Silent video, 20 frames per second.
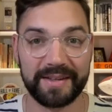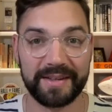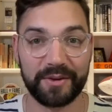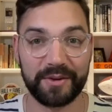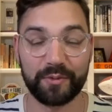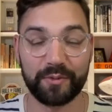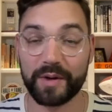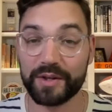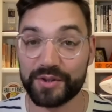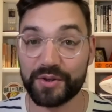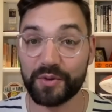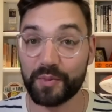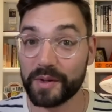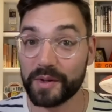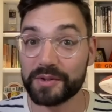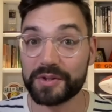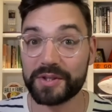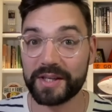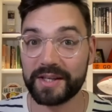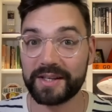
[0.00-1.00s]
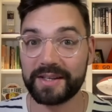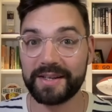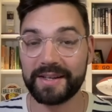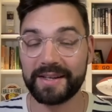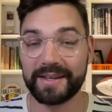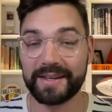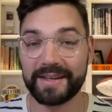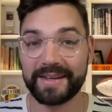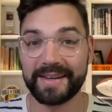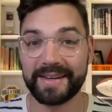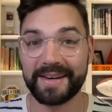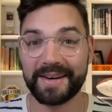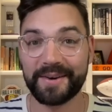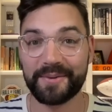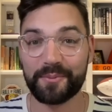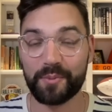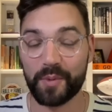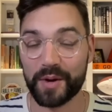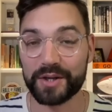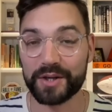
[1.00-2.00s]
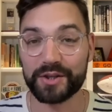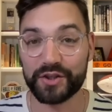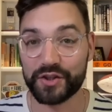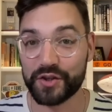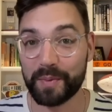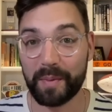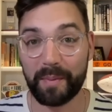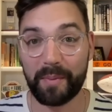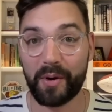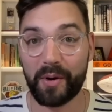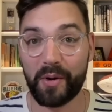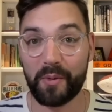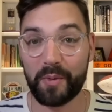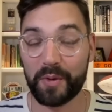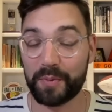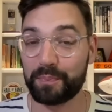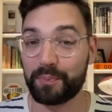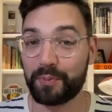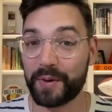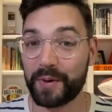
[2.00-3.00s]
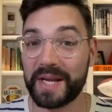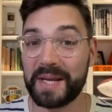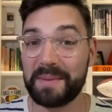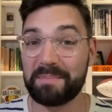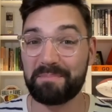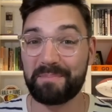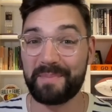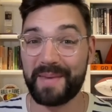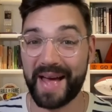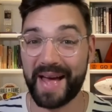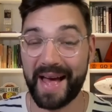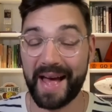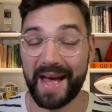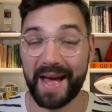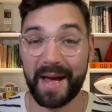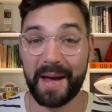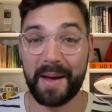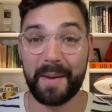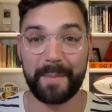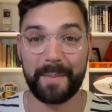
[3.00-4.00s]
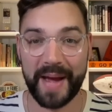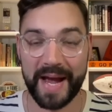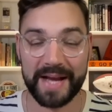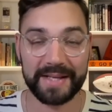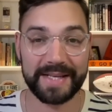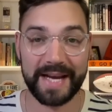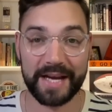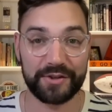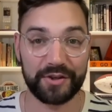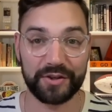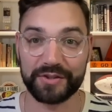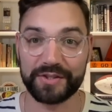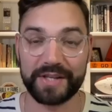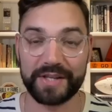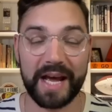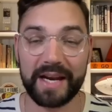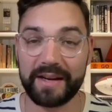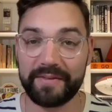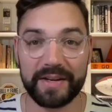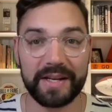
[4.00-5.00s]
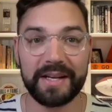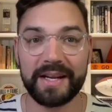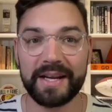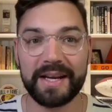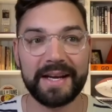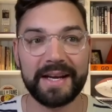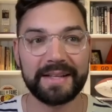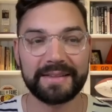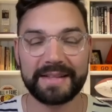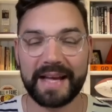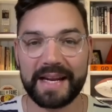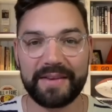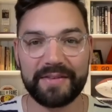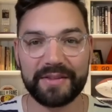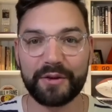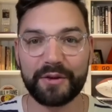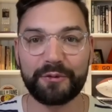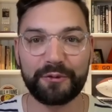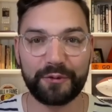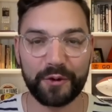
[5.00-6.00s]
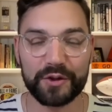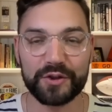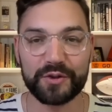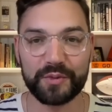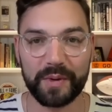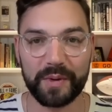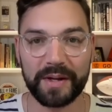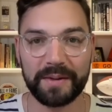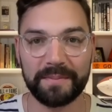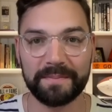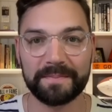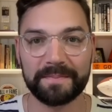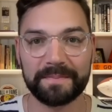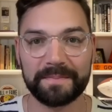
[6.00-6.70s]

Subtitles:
Russell Wilson won a Super Bowl with pretty meh pass catchers. Not even the first one.